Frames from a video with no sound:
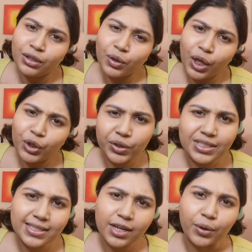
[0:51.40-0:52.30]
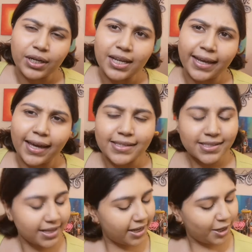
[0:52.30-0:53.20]
no longer a secret, I guess.
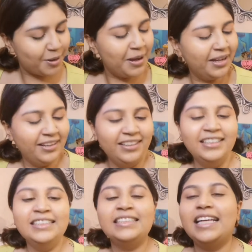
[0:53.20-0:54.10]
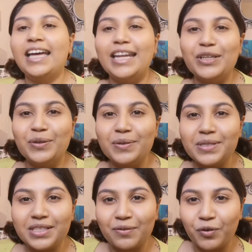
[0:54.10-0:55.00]
And I
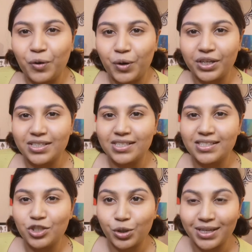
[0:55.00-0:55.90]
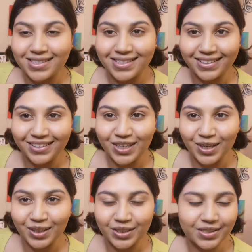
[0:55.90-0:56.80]
used, of course, trusted
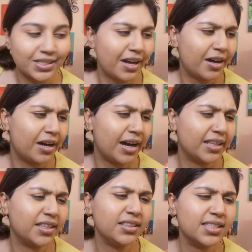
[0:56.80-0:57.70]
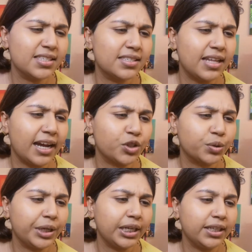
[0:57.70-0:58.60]
NARS. I think this is
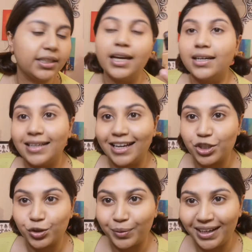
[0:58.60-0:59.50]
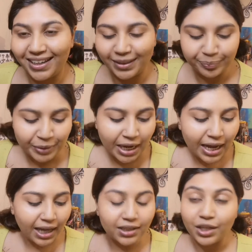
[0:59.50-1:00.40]
Natural Radiant. Yeah, Natural Radiant.
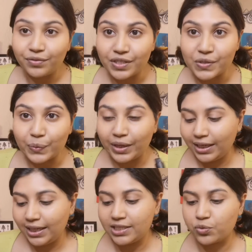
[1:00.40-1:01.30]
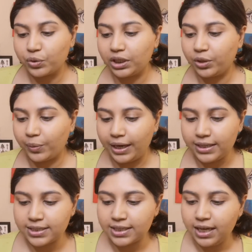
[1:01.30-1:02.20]
I love this one. It's really
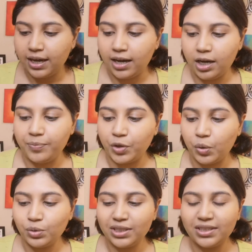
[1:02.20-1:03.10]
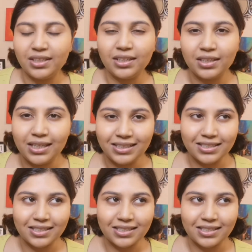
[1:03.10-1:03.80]
great. The only thing, it